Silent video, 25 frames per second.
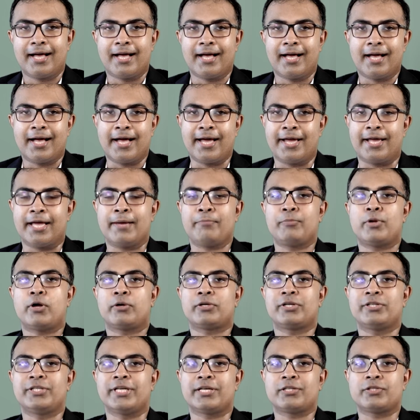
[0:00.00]
Hi, I'm
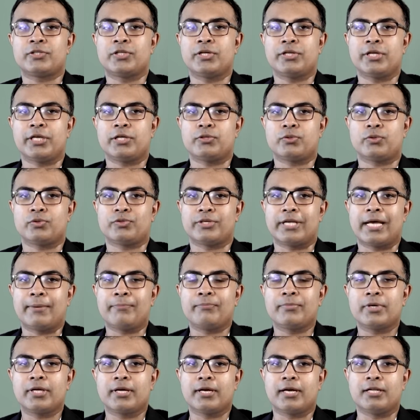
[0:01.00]
Dr. Justin Easow,
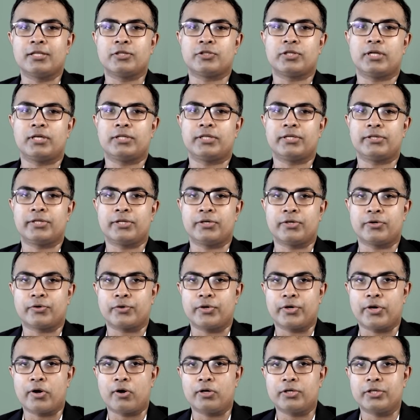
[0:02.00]
consultant
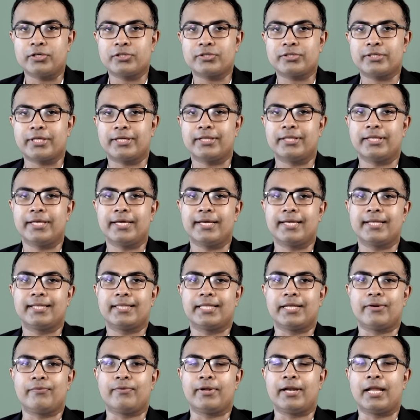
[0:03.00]
endocrinologist at the
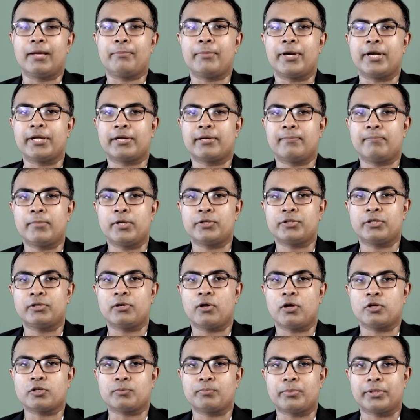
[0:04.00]
Tiruvalla Medical Mission
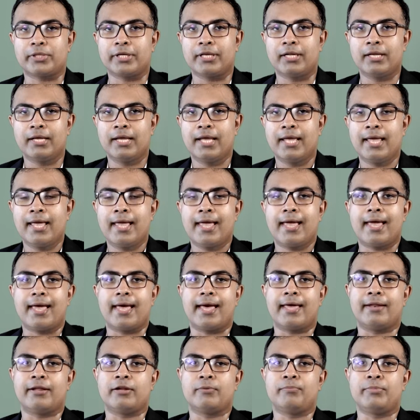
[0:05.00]
Hospital
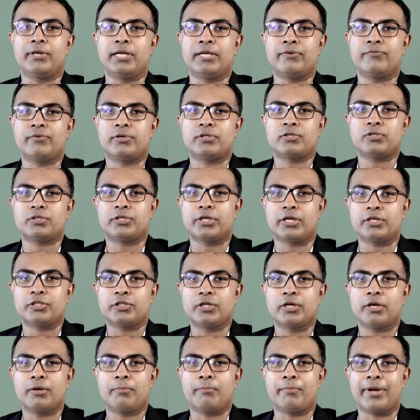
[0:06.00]
and at Believers Church
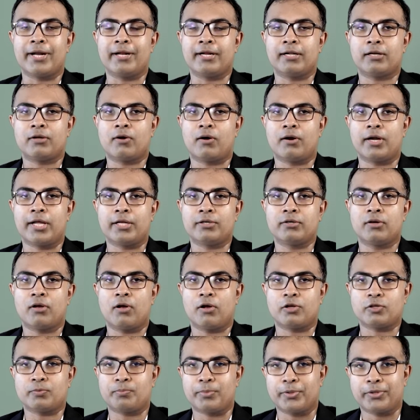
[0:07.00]
Medical College
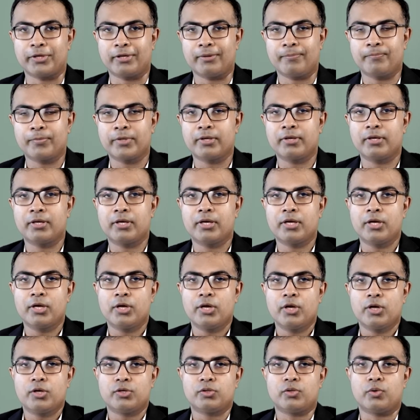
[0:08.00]
Hospital.
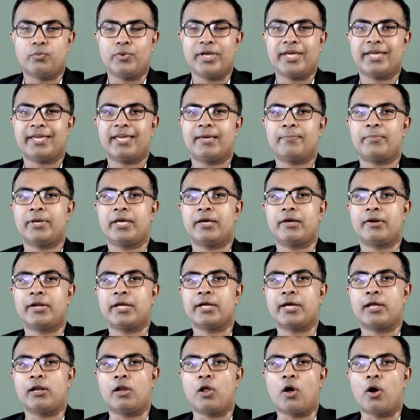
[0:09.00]
So we keep hearing
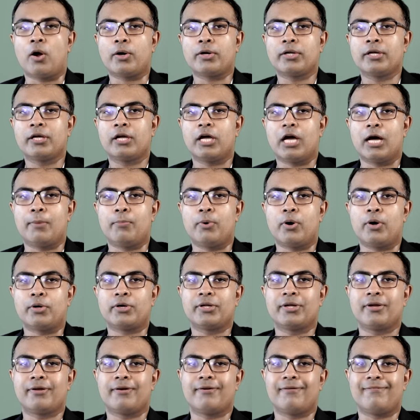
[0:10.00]
a lot about
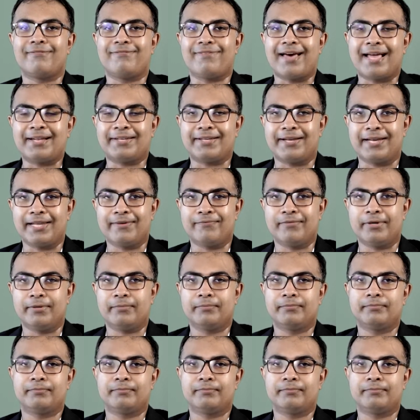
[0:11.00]
fatty liver.